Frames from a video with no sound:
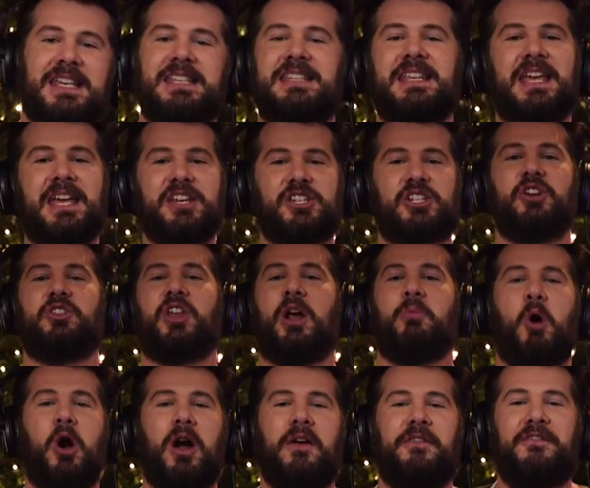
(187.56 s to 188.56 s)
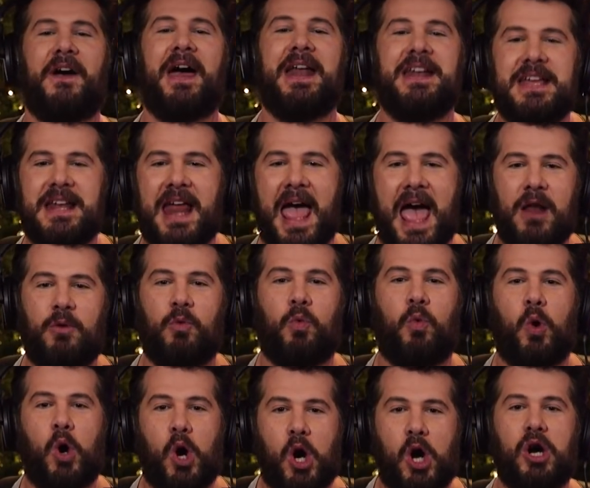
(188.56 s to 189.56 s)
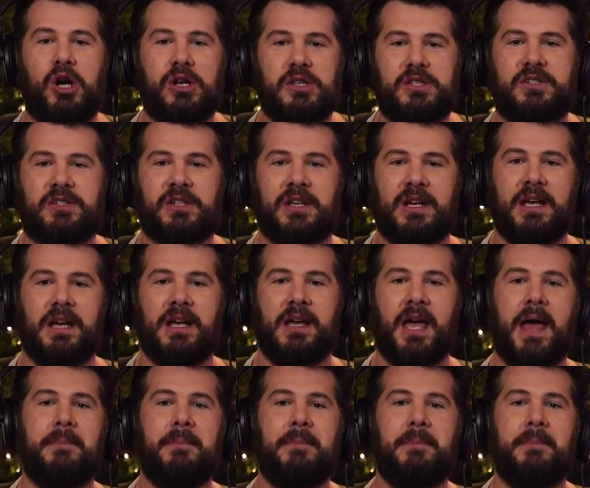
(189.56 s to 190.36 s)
their... is the issue. They're more offended at words. Yes.